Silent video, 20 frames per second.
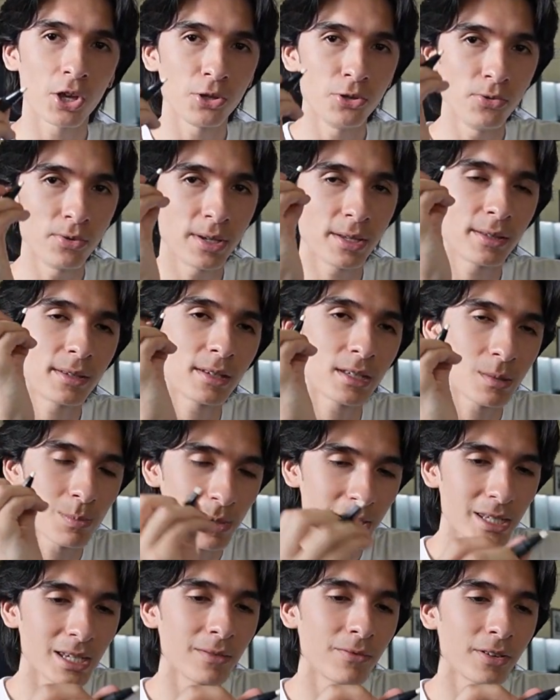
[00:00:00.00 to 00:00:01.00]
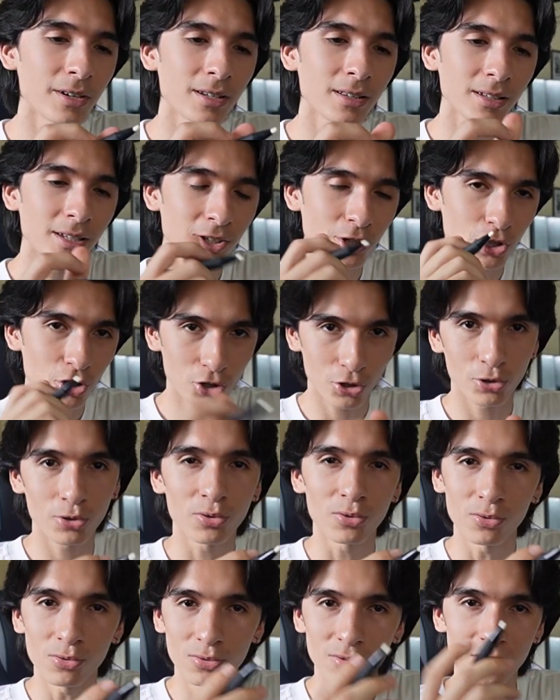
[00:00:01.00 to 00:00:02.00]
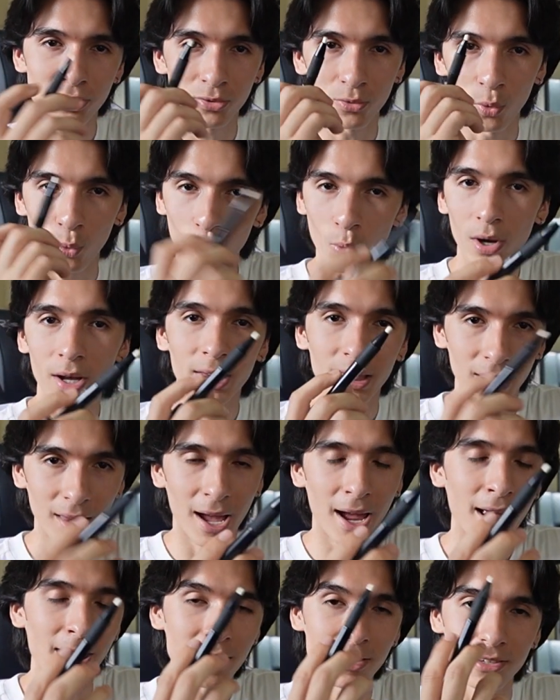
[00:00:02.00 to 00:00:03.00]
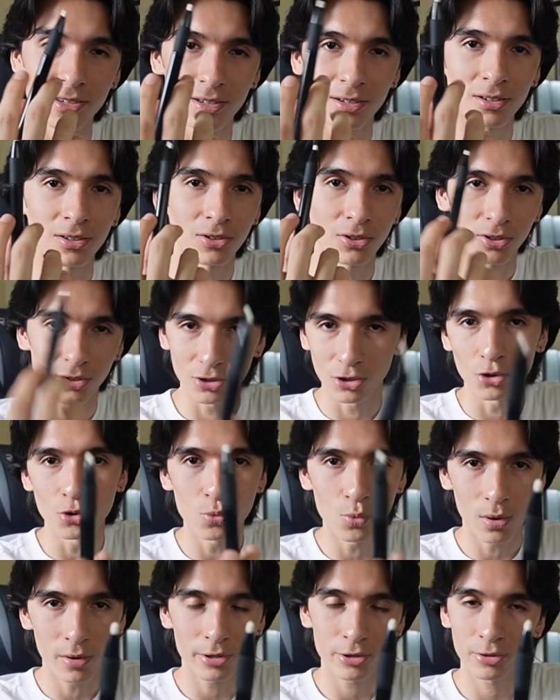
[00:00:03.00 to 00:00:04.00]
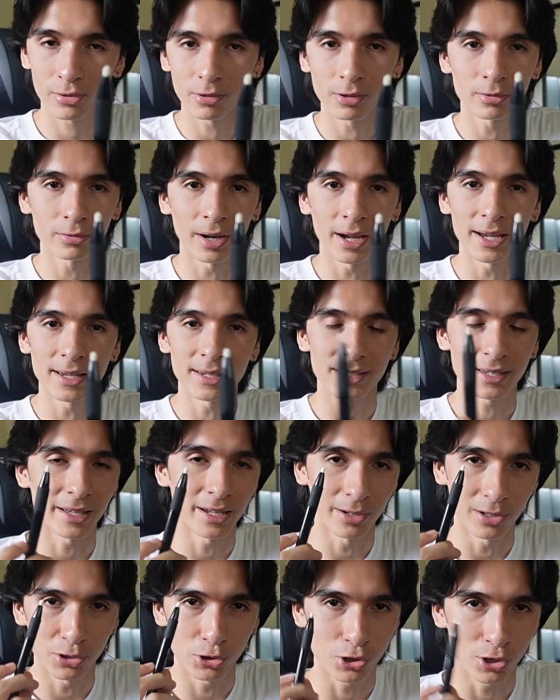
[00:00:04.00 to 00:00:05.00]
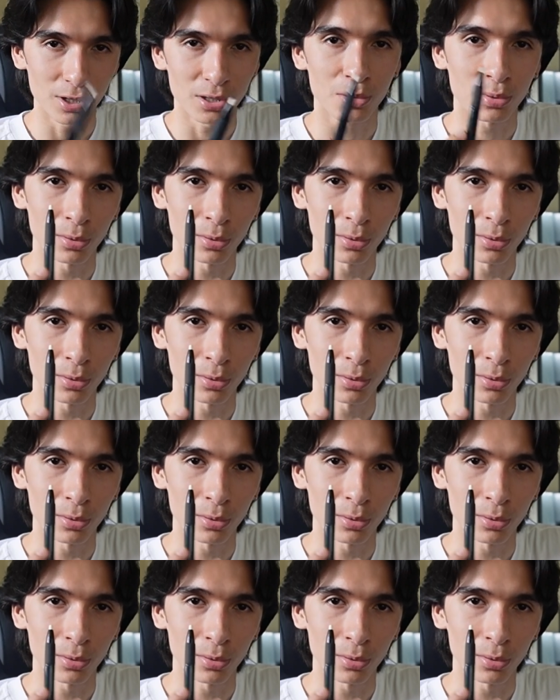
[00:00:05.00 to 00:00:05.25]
you get to specifically choose what lines you want to erase, and it just